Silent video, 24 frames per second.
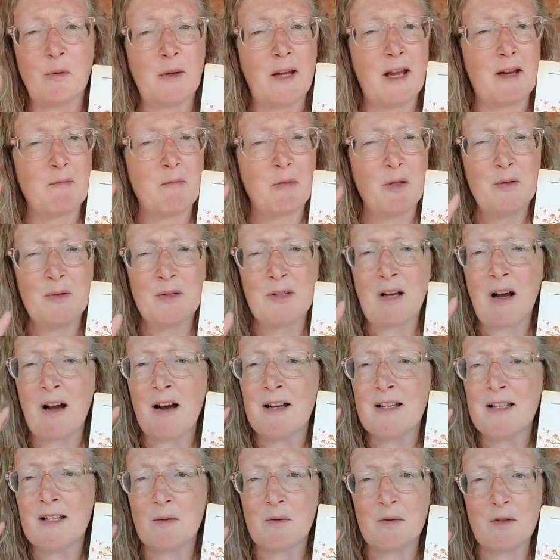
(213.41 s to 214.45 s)
We had blue
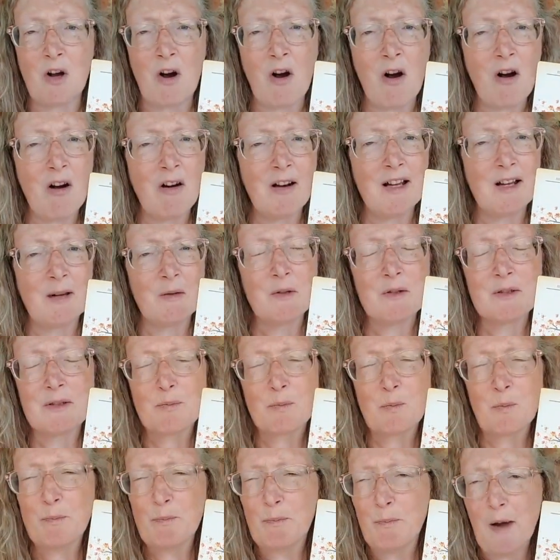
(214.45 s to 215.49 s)
skies, it was hot, it was
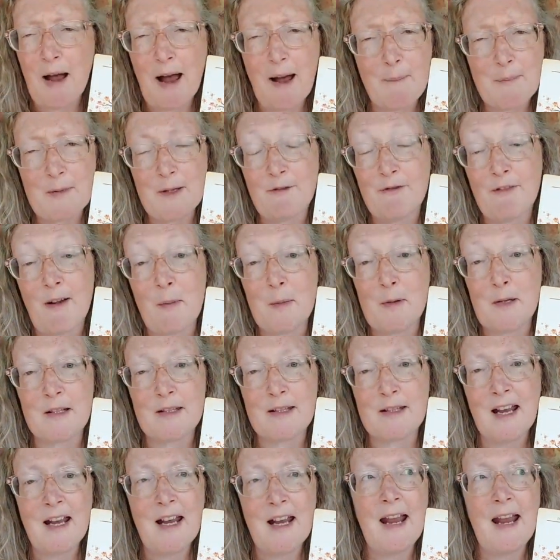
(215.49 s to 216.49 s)
absolutely fabulous.